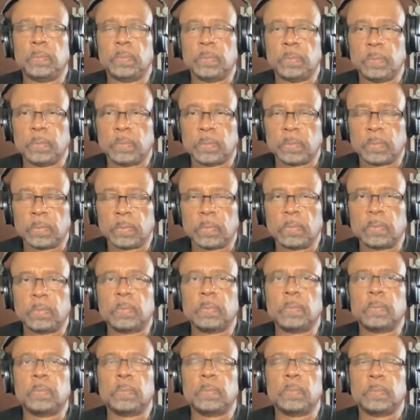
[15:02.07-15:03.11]

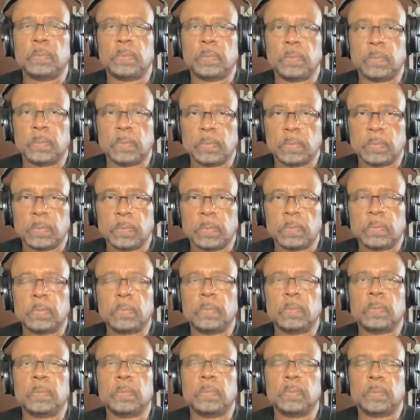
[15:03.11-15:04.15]

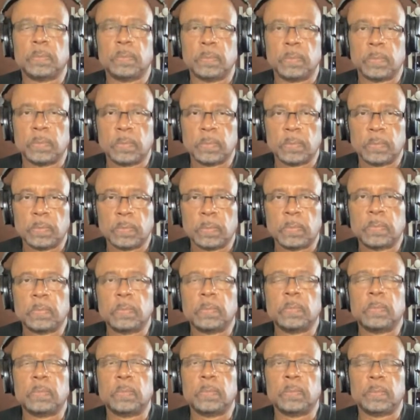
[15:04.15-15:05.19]

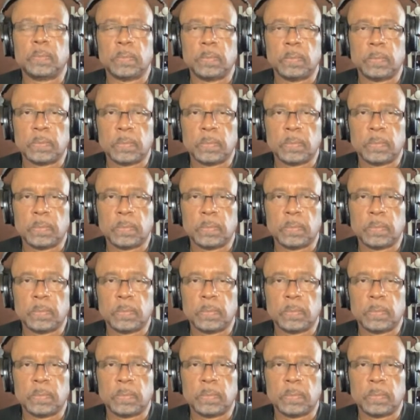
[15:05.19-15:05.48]
[no speech]